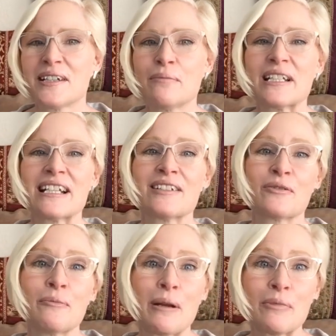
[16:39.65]
because
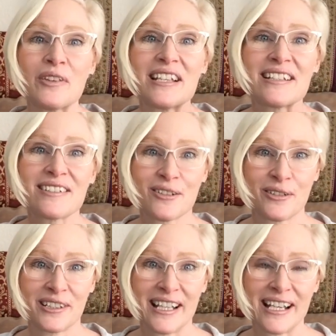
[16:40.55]
remember, this is
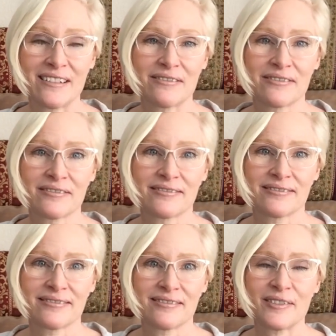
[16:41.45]
your life.
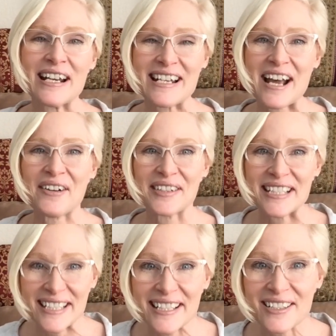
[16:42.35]
Right now,
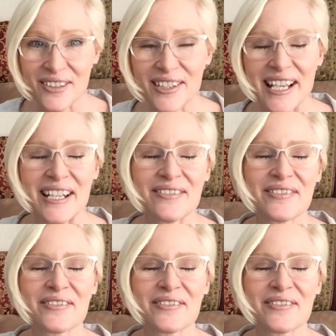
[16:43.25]
this is your life.